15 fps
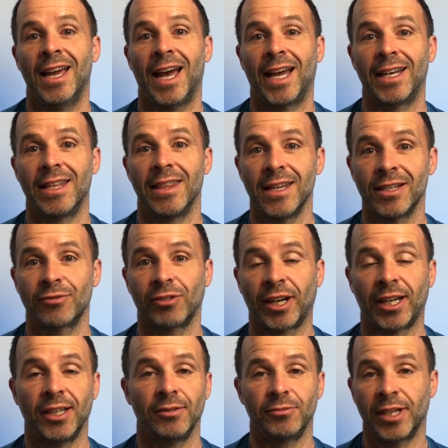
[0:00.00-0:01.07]
And in this
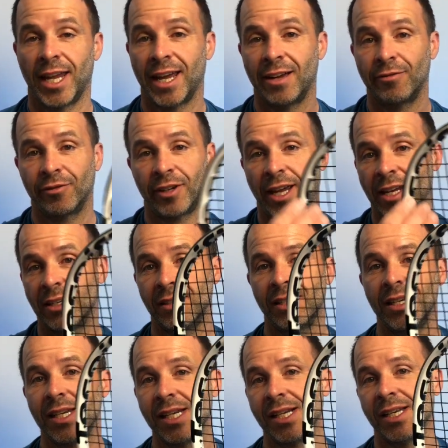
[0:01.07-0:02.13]
racket, we have
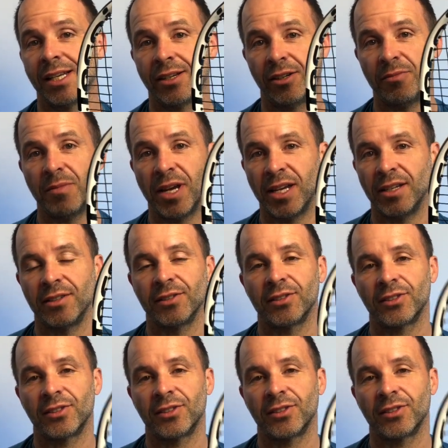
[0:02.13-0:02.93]
18 in our mains.